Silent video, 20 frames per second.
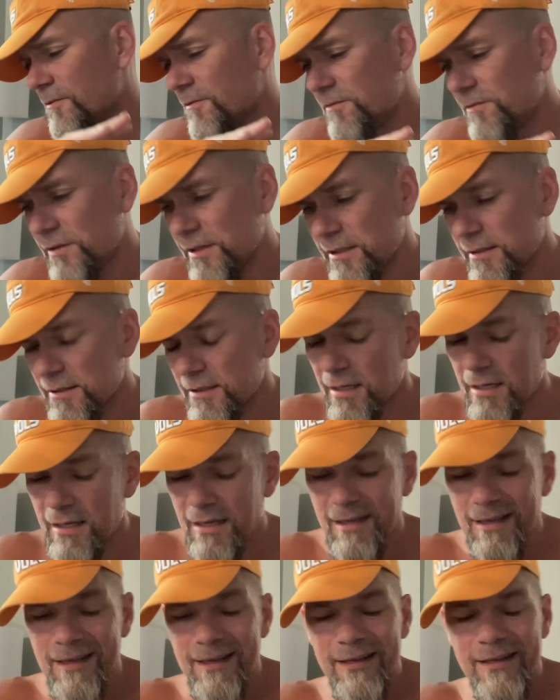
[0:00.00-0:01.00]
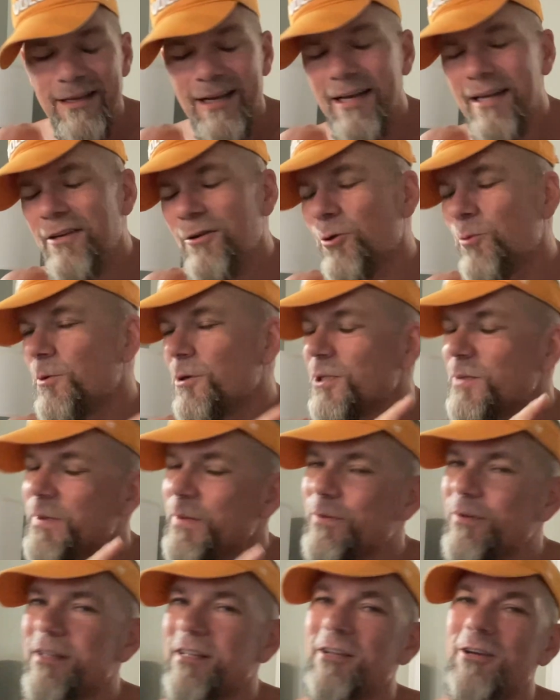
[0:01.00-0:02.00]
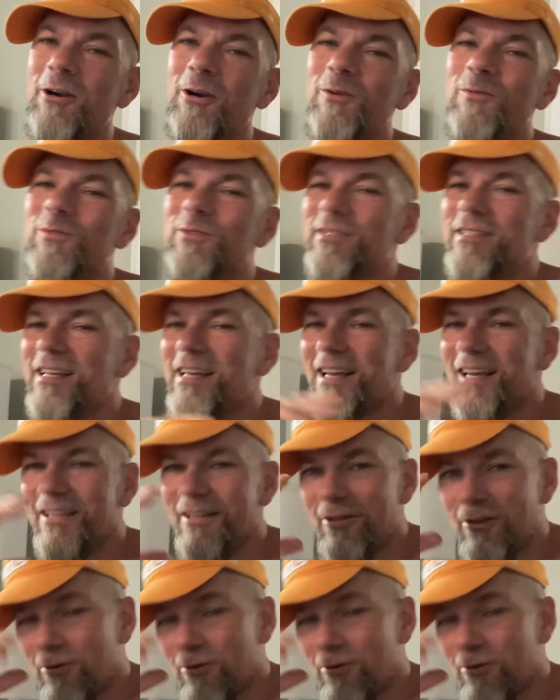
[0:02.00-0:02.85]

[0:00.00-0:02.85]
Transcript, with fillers: feat. Now I know most people on the carnivore diet, y'all